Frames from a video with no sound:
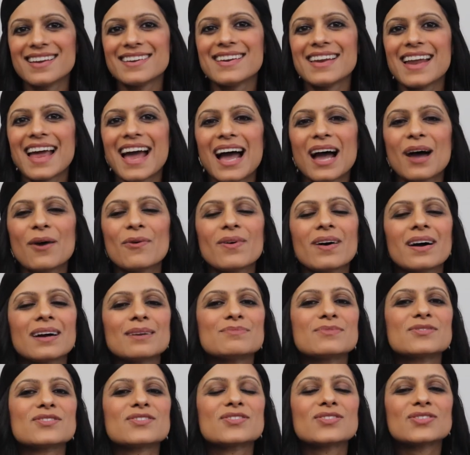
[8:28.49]
Now
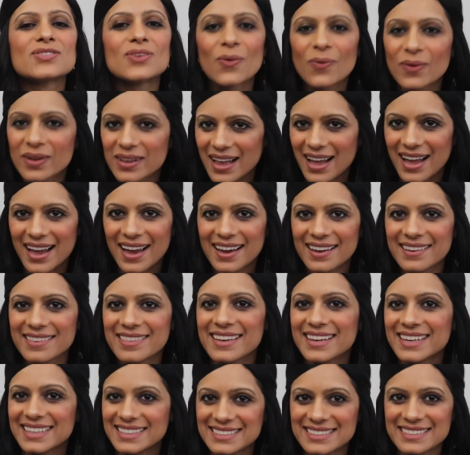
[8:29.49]
I'm so
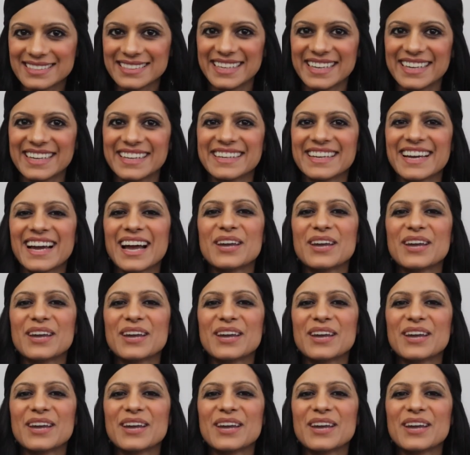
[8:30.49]
glad that I did.